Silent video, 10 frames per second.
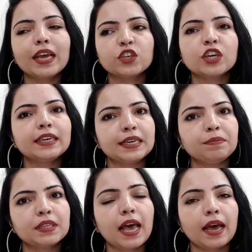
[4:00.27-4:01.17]
HR
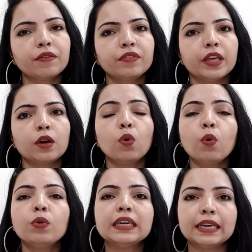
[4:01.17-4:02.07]
teams have their
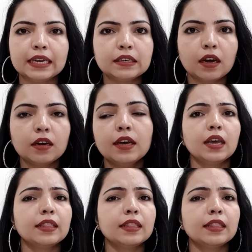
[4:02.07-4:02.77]
own data.